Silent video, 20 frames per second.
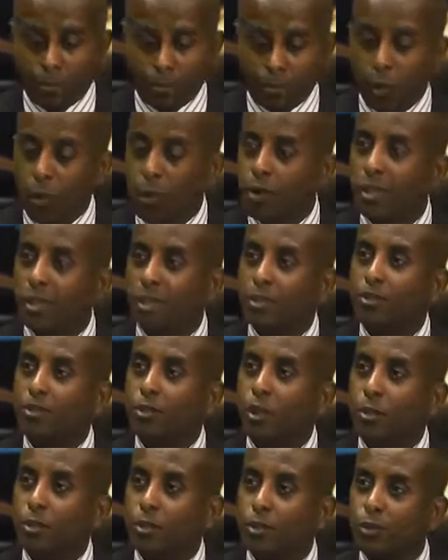political
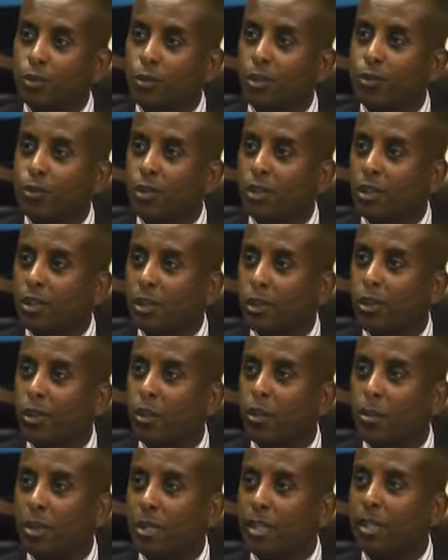troubles, social,
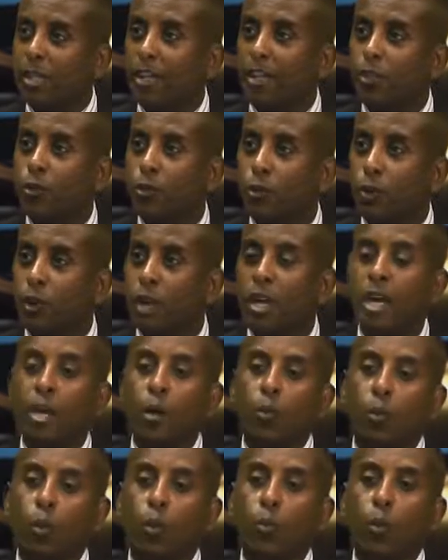economic, and so on.
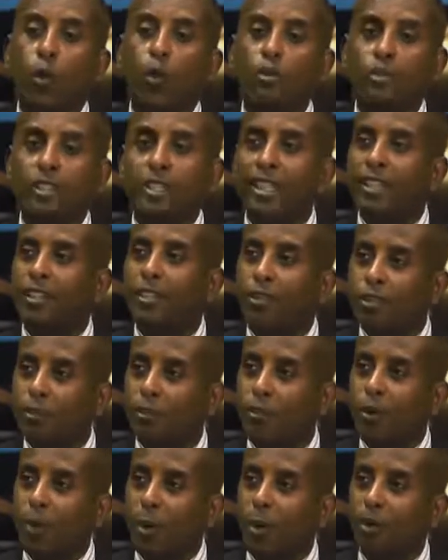We want leaders
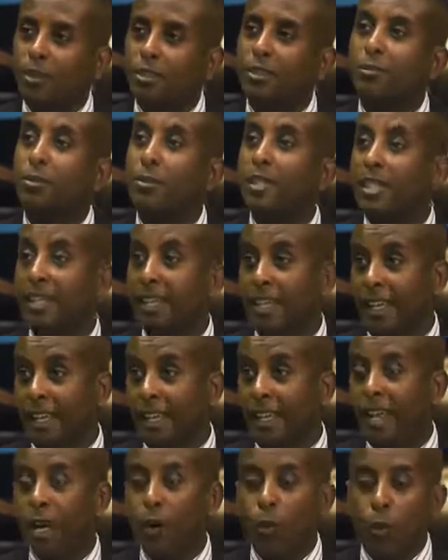from our community.
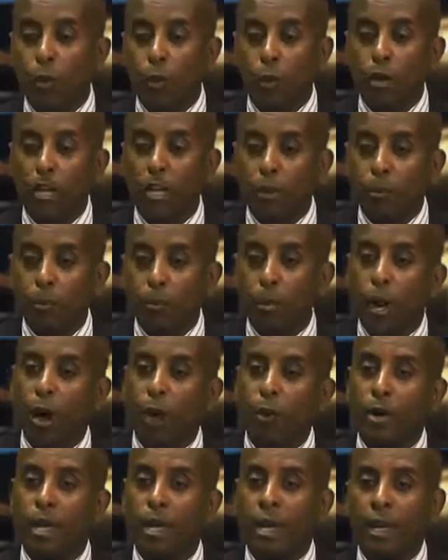We want to
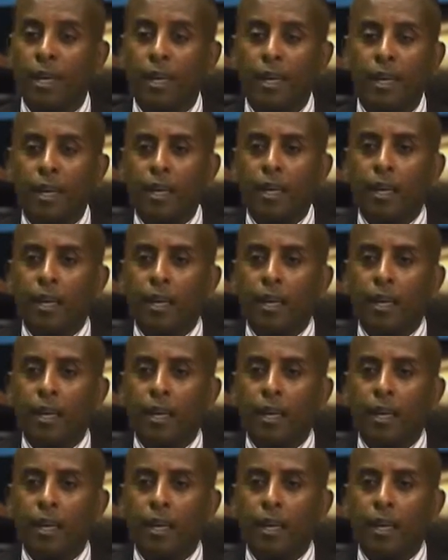empower, and